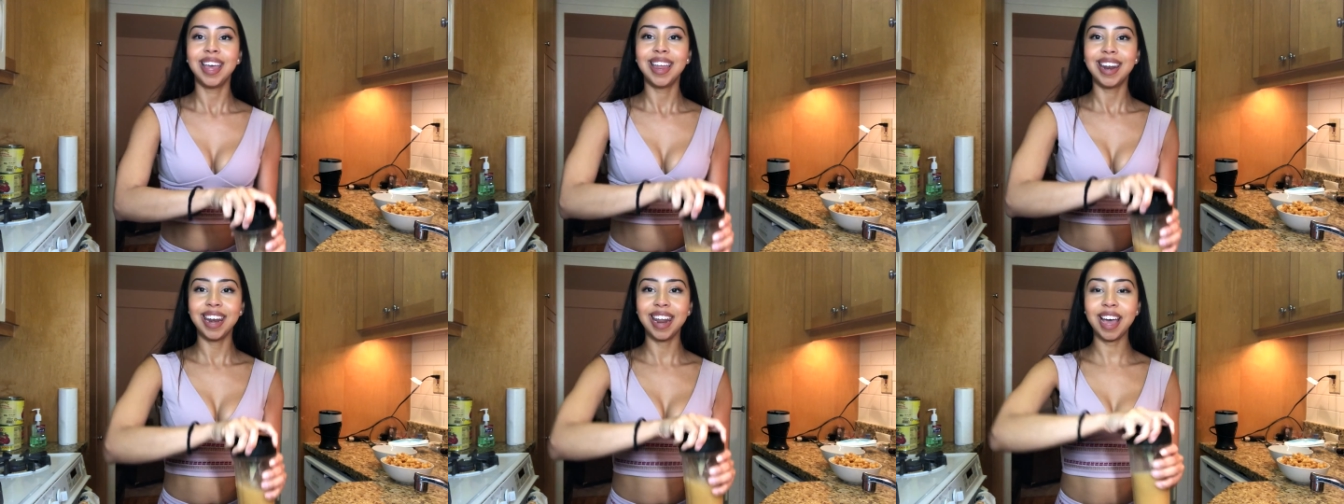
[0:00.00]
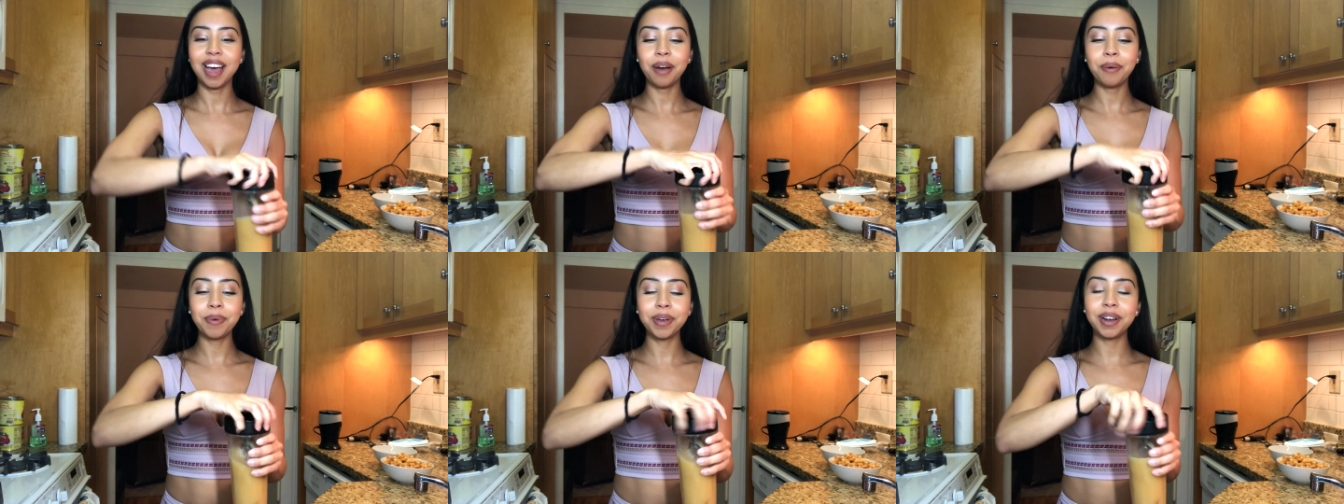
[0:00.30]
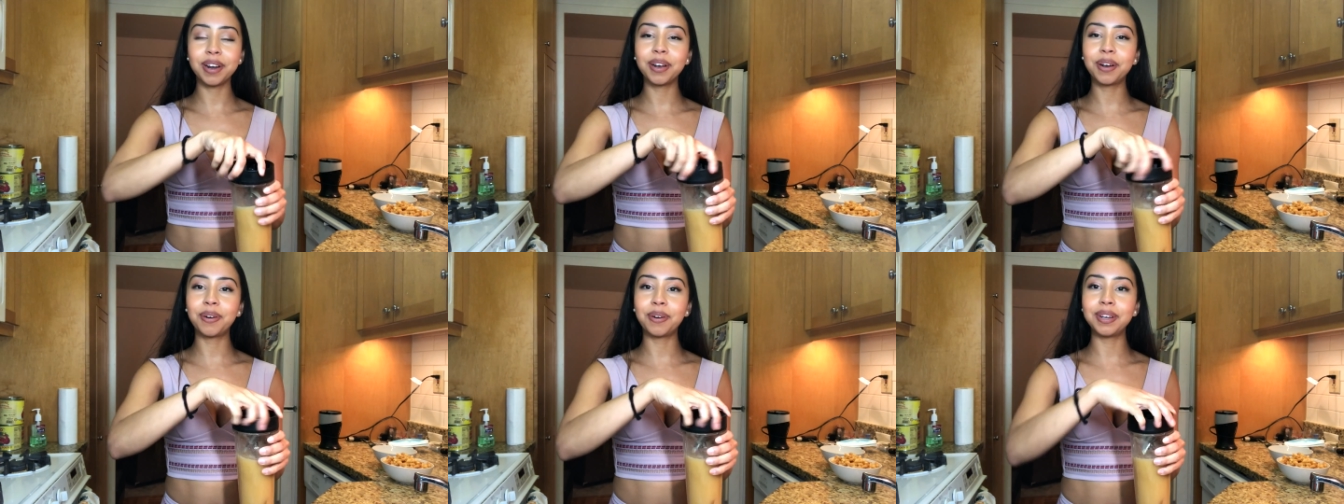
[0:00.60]
Now we
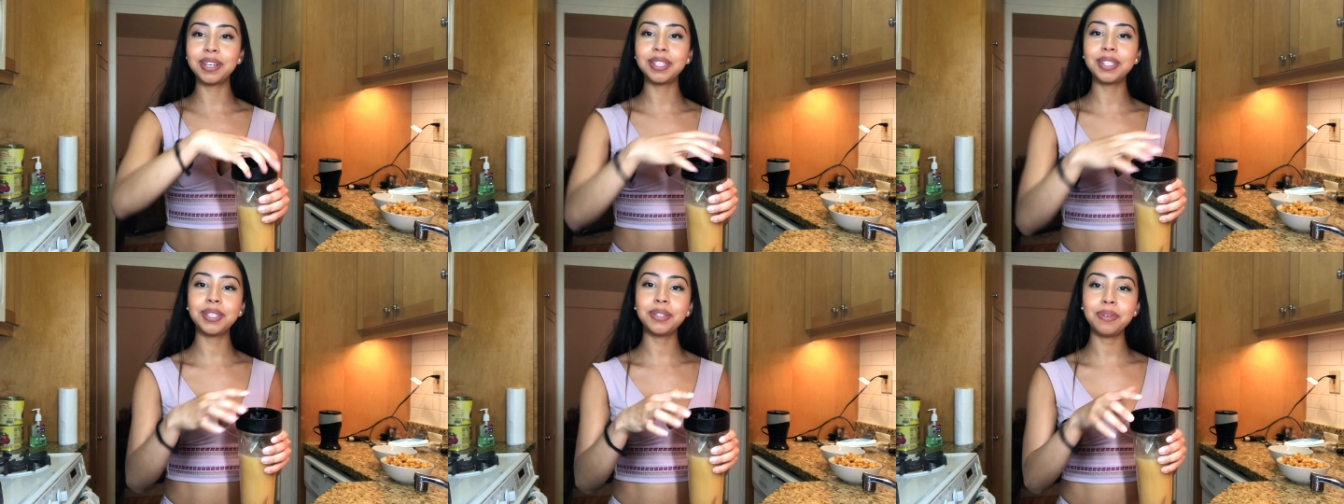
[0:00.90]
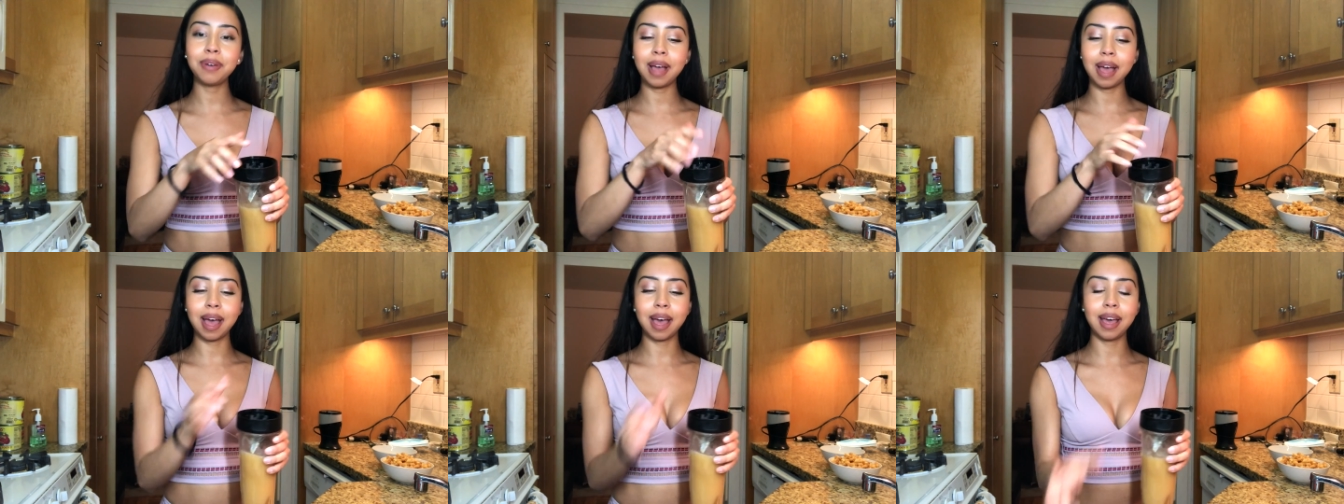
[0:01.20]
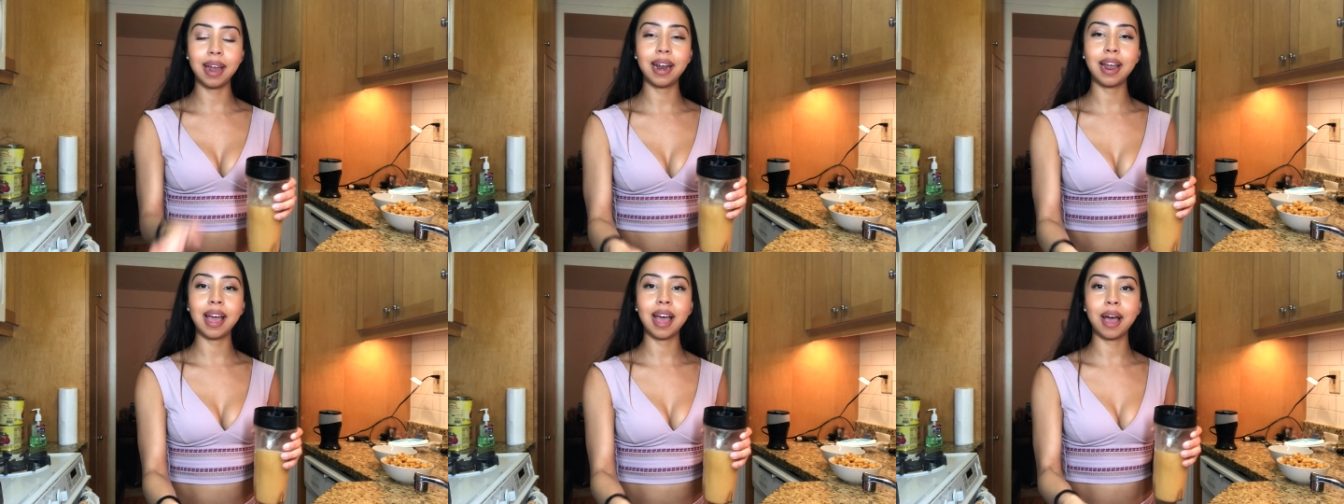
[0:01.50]
are going to
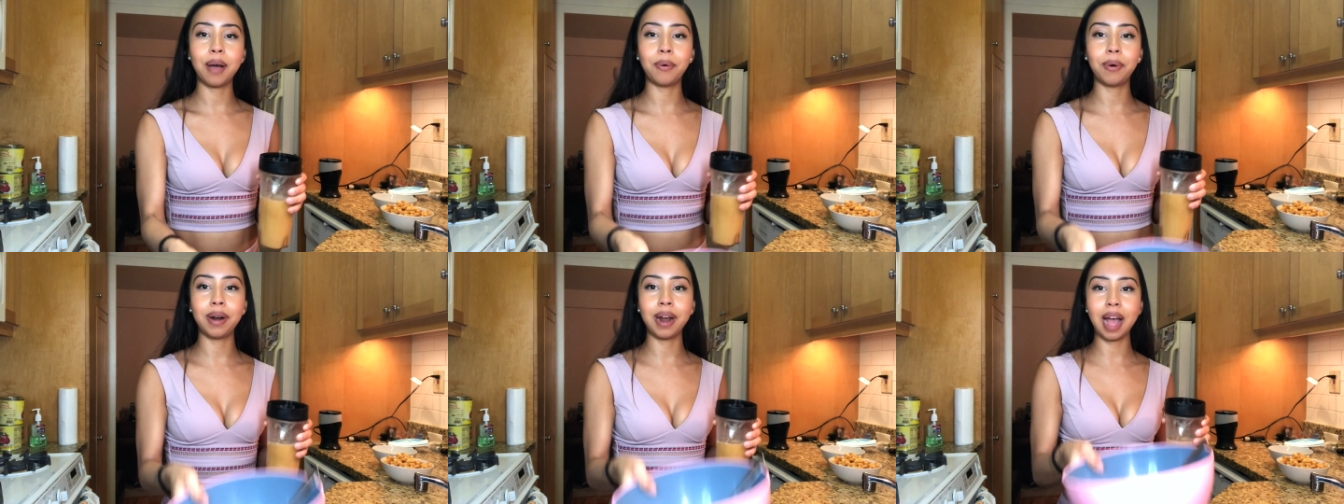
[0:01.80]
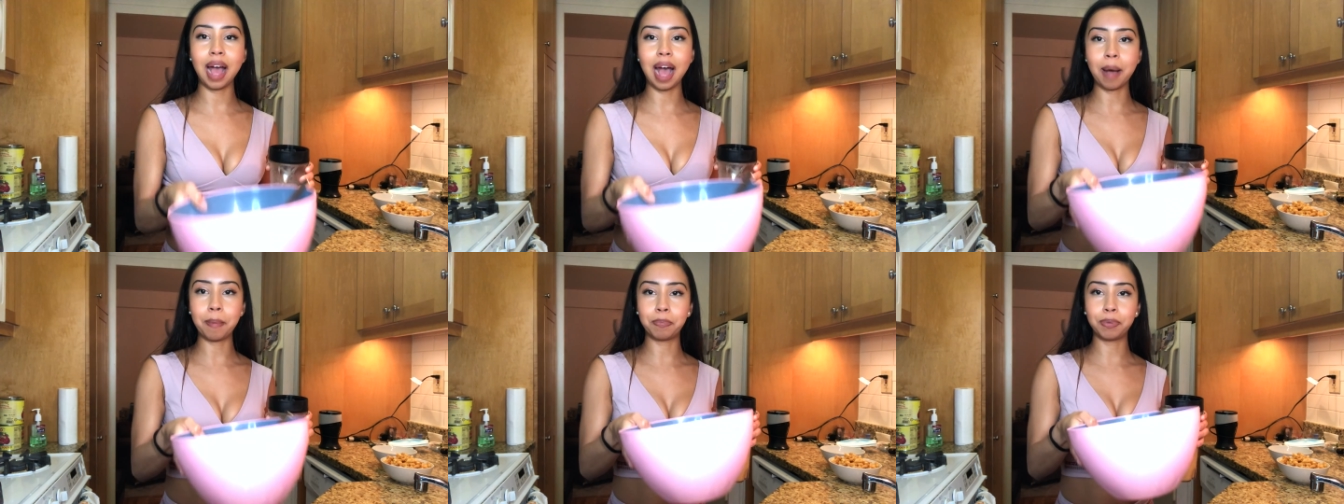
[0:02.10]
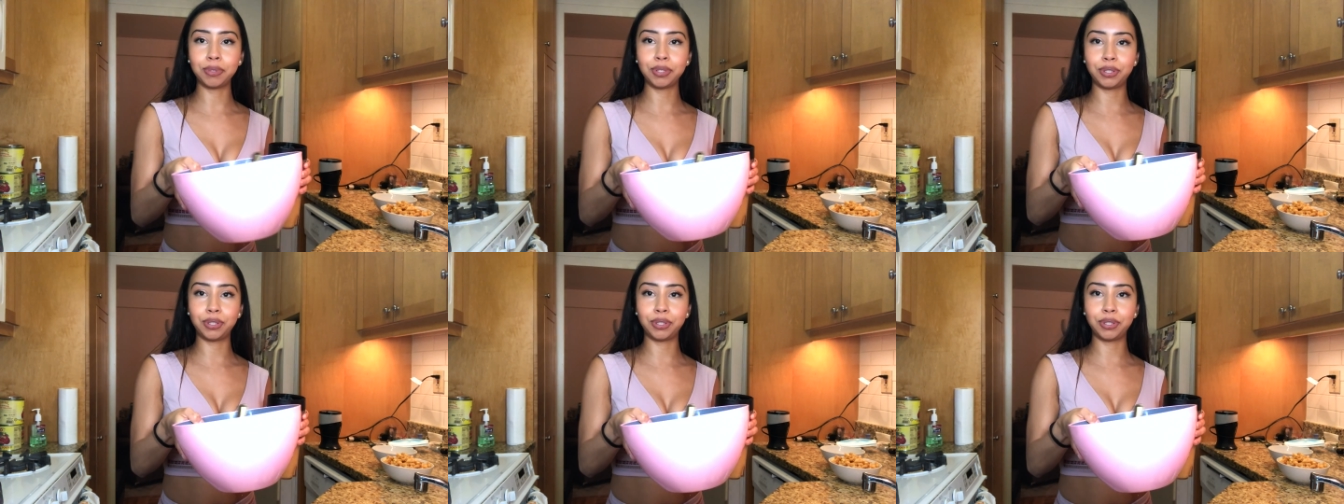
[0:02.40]
add our apple